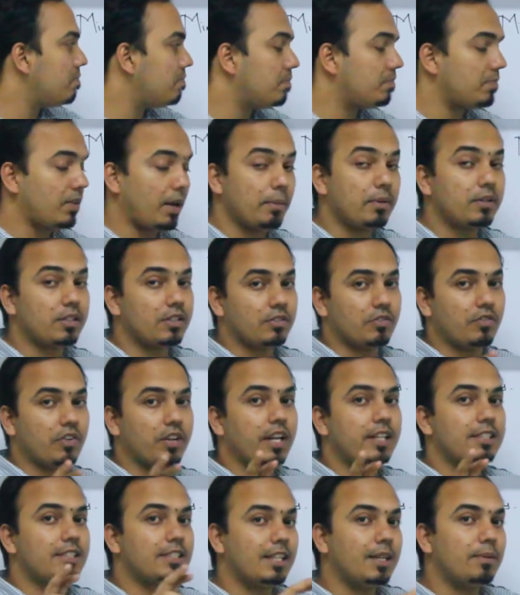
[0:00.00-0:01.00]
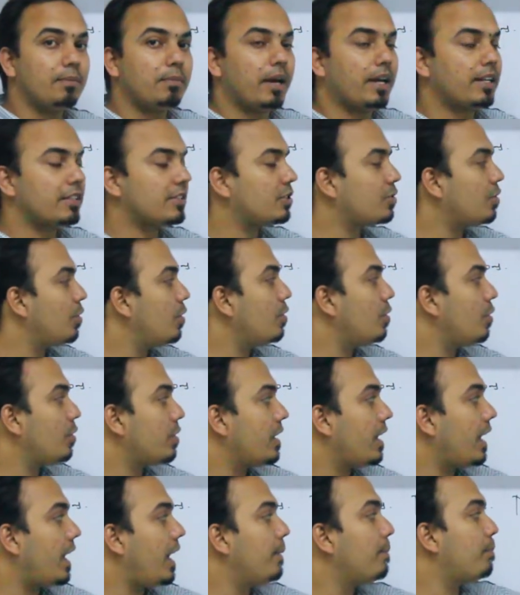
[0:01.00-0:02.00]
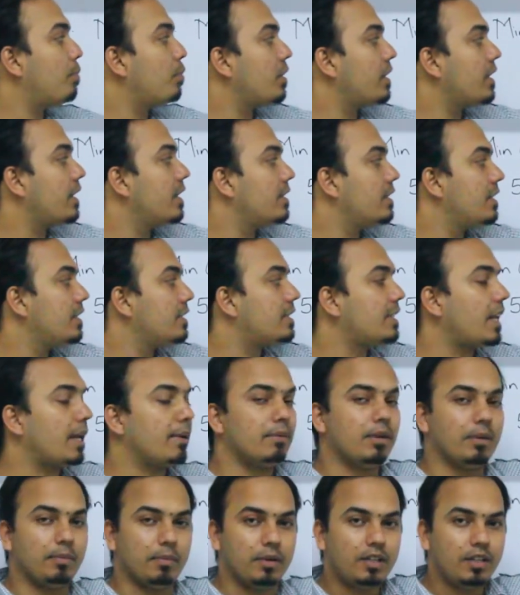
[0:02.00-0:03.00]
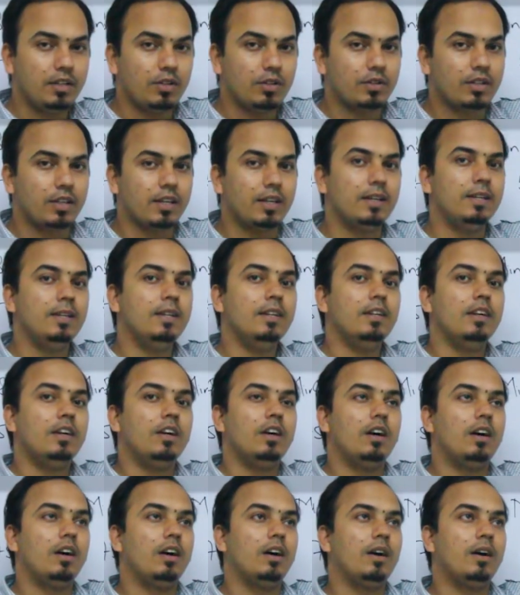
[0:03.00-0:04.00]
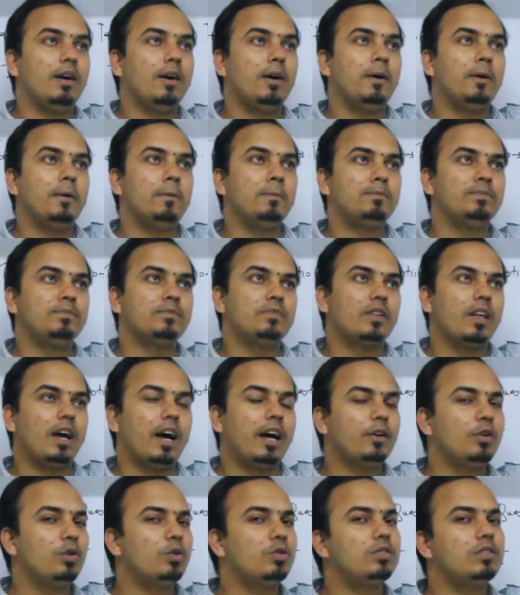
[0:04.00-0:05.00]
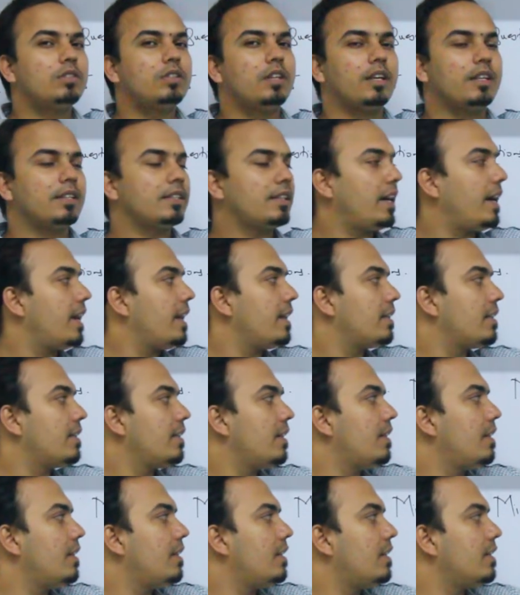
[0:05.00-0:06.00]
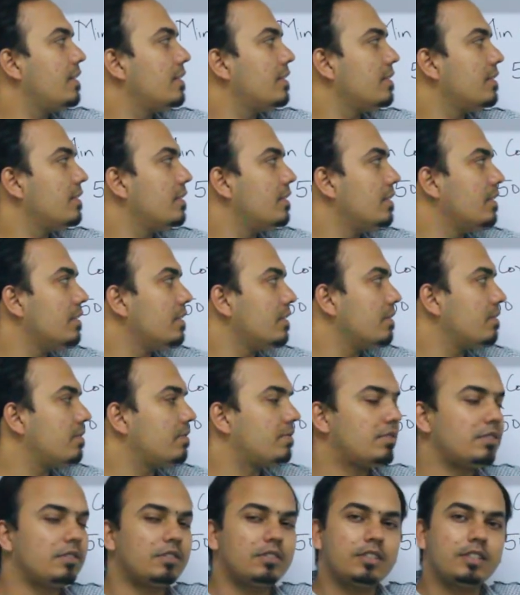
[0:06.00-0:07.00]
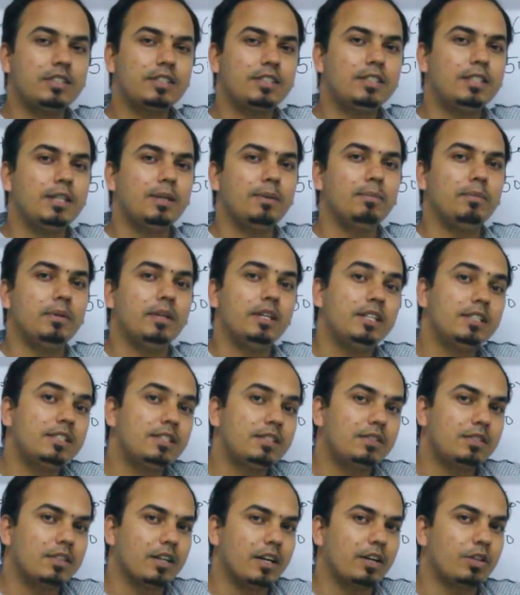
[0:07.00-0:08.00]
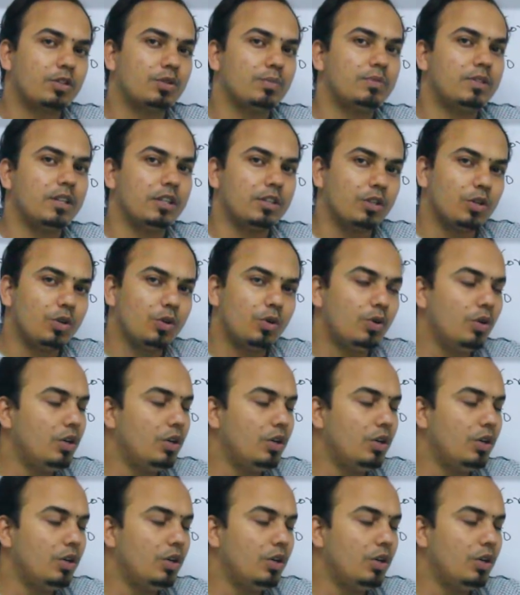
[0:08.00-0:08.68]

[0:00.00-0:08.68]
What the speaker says: I mean, when I say max score, okay, I am putting in this time limit. Okay, I don't think that 60 minutes agar tum dete ho,